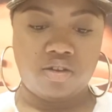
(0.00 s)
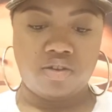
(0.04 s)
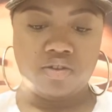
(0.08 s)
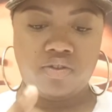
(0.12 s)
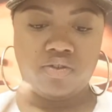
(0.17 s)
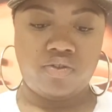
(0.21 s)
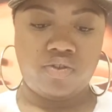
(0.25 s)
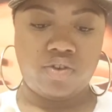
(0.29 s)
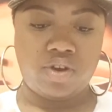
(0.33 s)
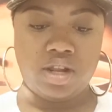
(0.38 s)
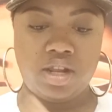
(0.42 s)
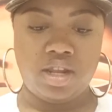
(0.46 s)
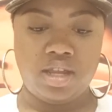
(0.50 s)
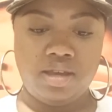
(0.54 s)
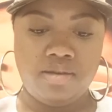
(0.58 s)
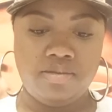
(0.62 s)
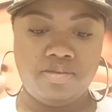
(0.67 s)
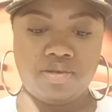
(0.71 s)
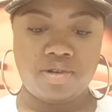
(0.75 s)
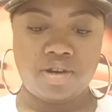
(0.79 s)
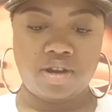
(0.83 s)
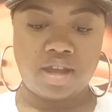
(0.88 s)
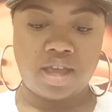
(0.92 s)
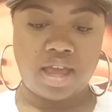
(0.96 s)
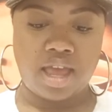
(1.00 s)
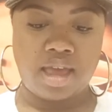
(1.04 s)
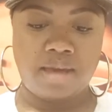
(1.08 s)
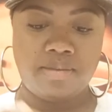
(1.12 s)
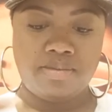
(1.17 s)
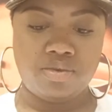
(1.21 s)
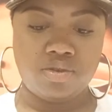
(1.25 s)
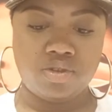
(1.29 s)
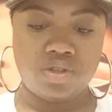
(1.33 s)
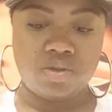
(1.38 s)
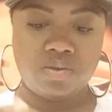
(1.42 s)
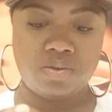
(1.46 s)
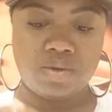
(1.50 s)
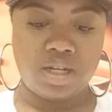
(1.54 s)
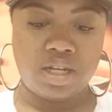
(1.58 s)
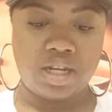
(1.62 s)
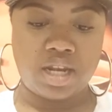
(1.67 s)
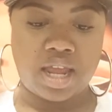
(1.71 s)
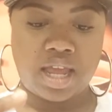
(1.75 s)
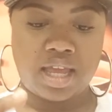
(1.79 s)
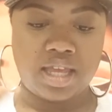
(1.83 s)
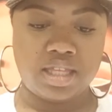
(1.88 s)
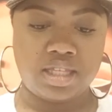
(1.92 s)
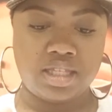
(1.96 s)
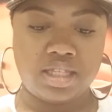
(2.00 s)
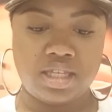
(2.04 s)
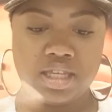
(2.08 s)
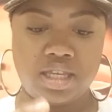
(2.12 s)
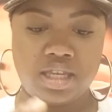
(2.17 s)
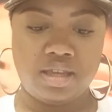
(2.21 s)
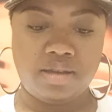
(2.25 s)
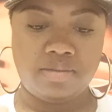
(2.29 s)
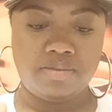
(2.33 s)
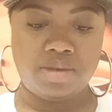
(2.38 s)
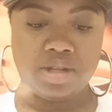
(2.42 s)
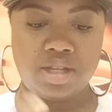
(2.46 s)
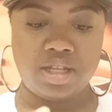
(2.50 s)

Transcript: for Libra, April 2019?